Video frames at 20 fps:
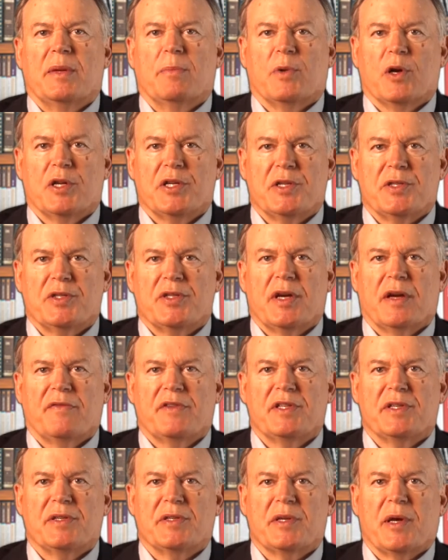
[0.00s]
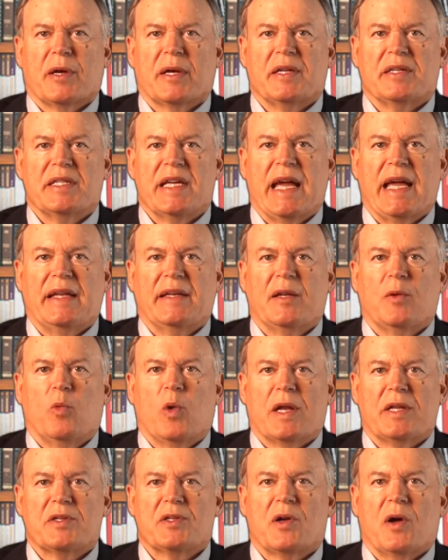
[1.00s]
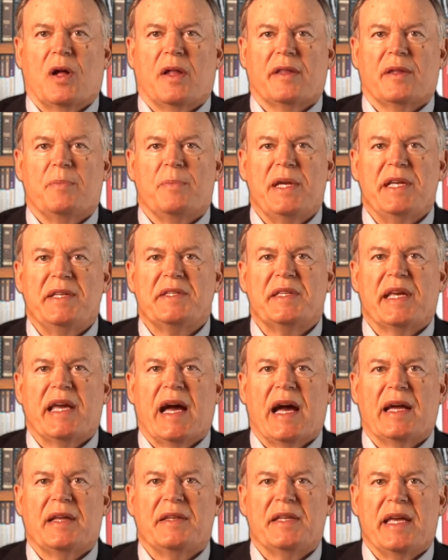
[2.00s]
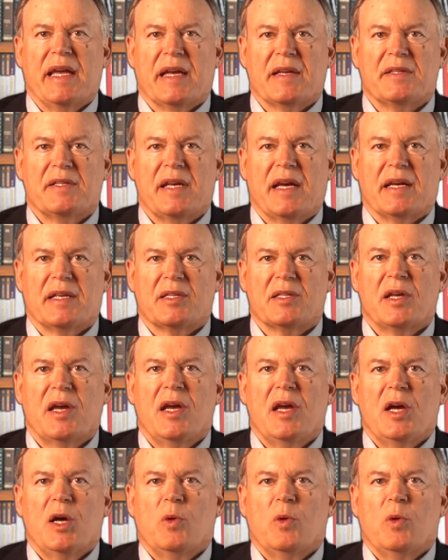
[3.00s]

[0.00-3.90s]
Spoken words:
in merchant services are contained in what is called the PCI DSS,